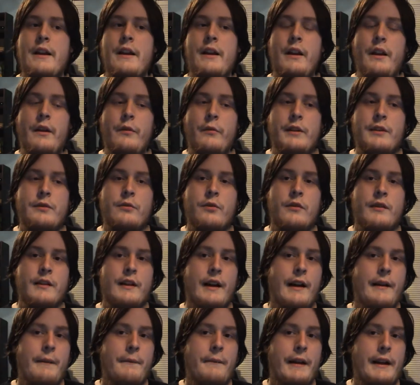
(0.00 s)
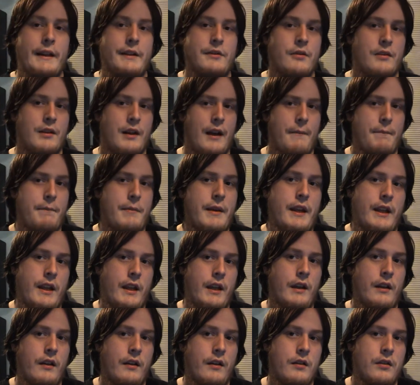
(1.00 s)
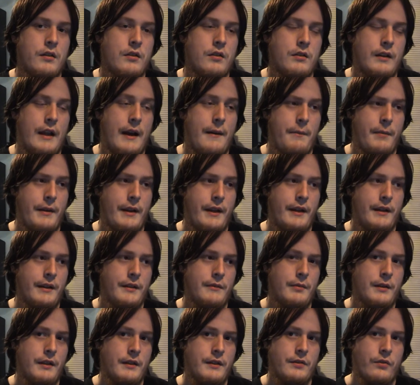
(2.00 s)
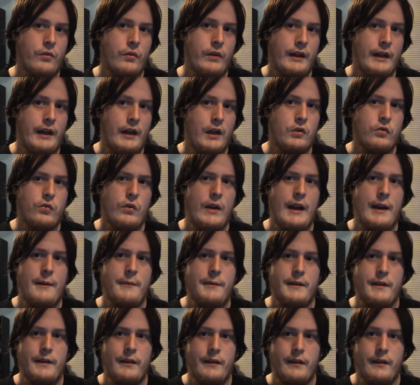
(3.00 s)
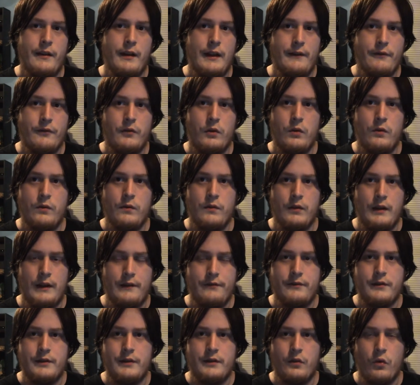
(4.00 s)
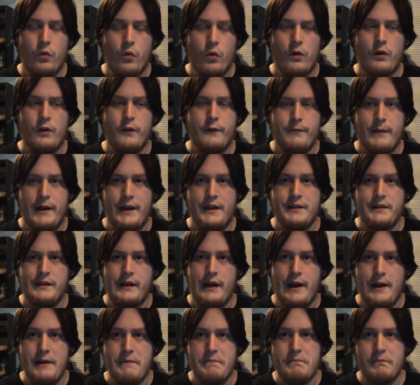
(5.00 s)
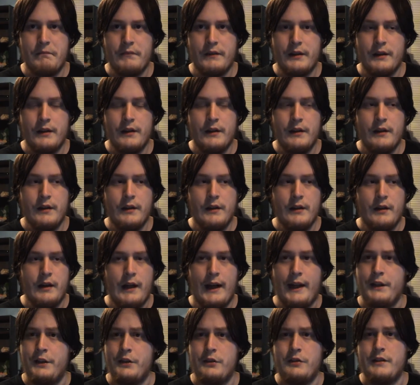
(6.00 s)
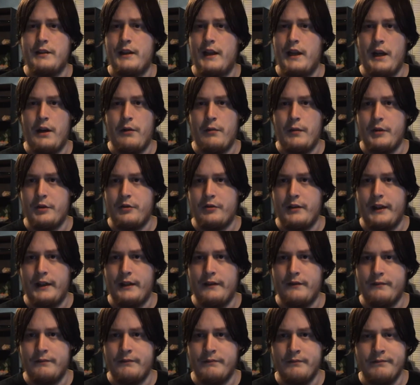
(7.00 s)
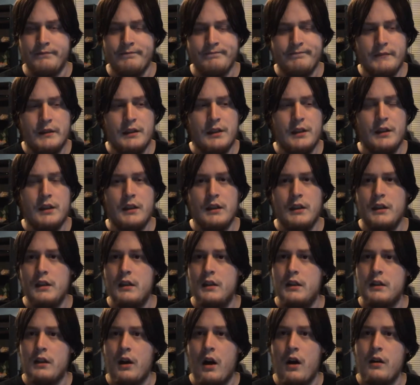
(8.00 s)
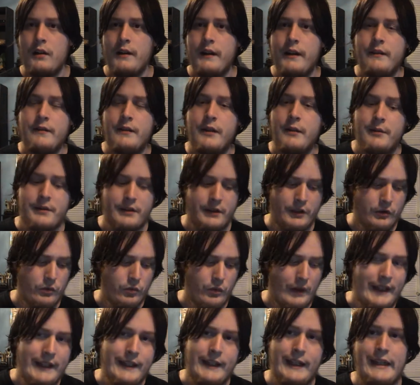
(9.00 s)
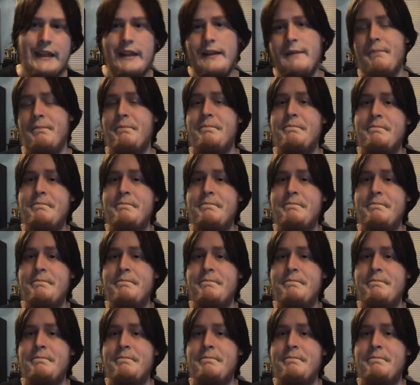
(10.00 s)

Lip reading: And I sort of got pinned, not pinned, but sort of got crammed into the left corner of my side. I just decided to retreat and called it, and it was a great game.